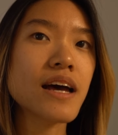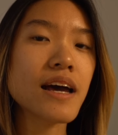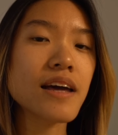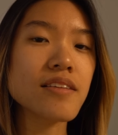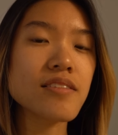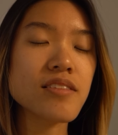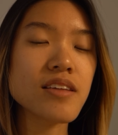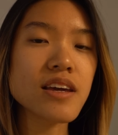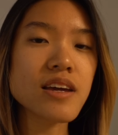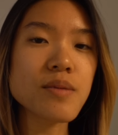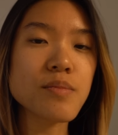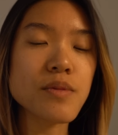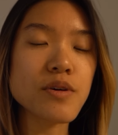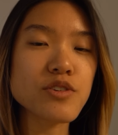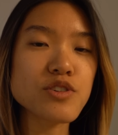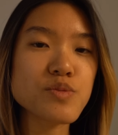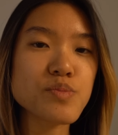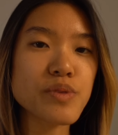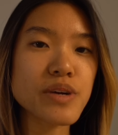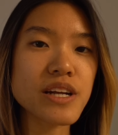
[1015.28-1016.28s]
I think
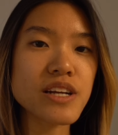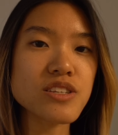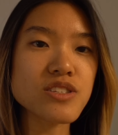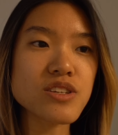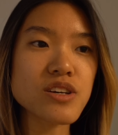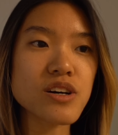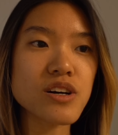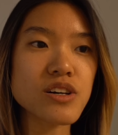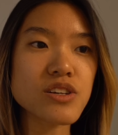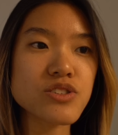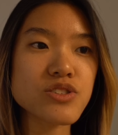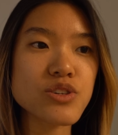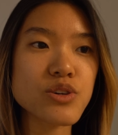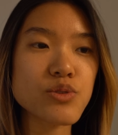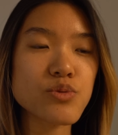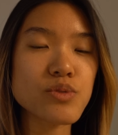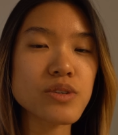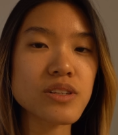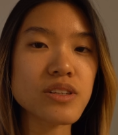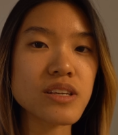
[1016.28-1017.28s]
most brands
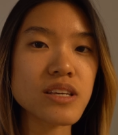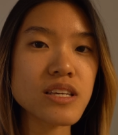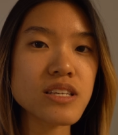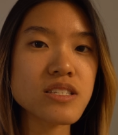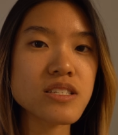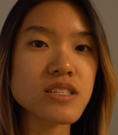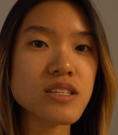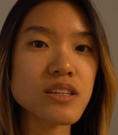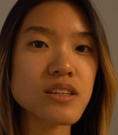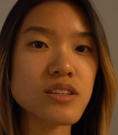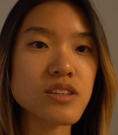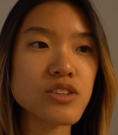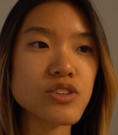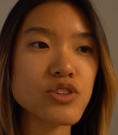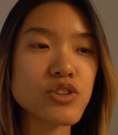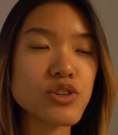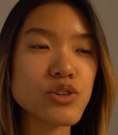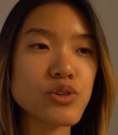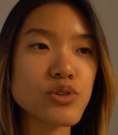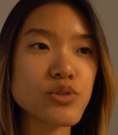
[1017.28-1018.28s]
also release a
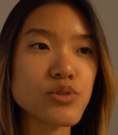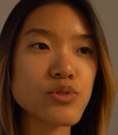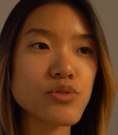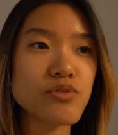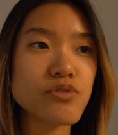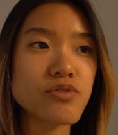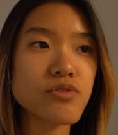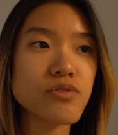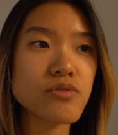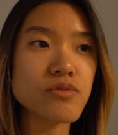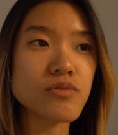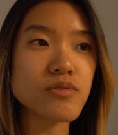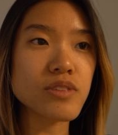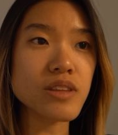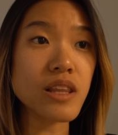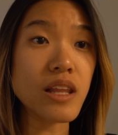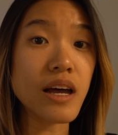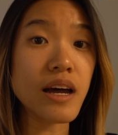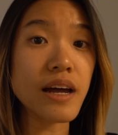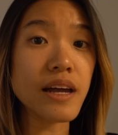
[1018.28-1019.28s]
new
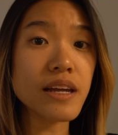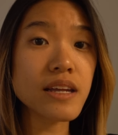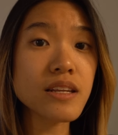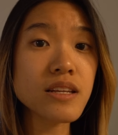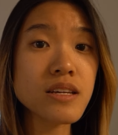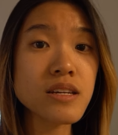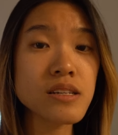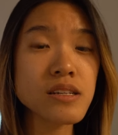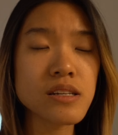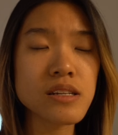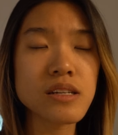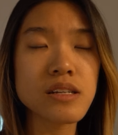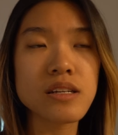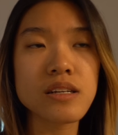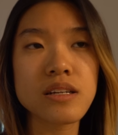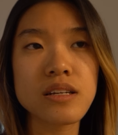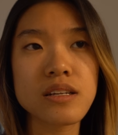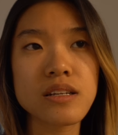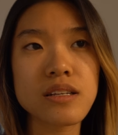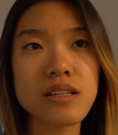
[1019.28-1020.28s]
line
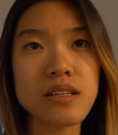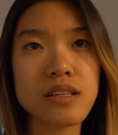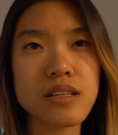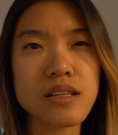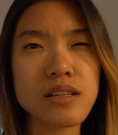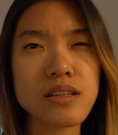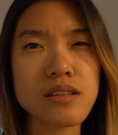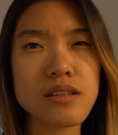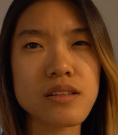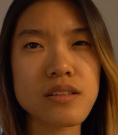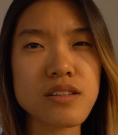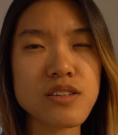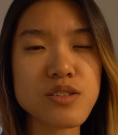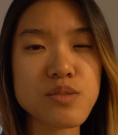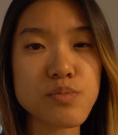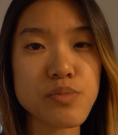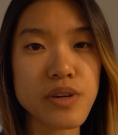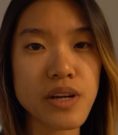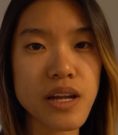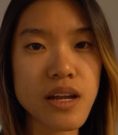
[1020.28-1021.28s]
in the
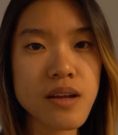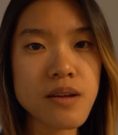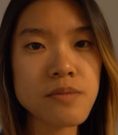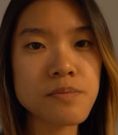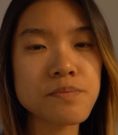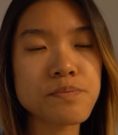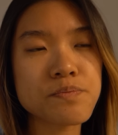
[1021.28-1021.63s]
spring.